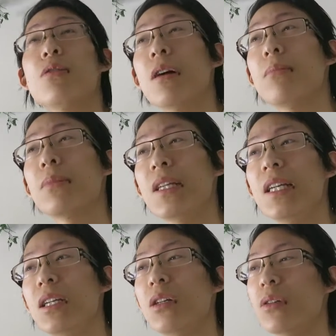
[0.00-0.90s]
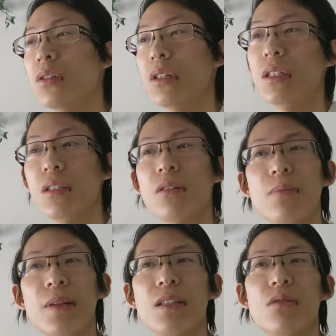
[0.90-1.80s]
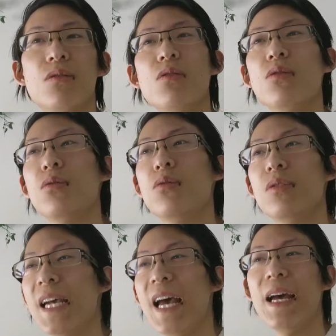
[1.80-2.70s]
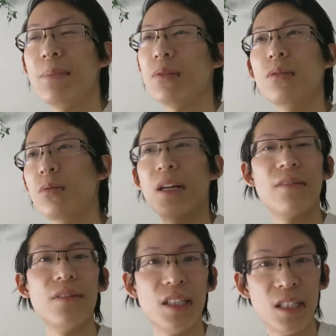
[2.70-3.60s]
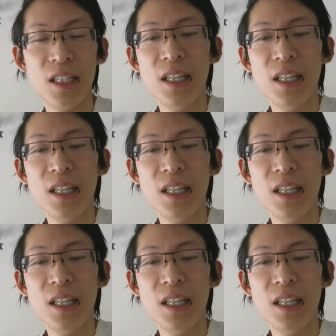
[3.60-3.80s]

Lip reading: crumbly or a little bit too damp or whatever.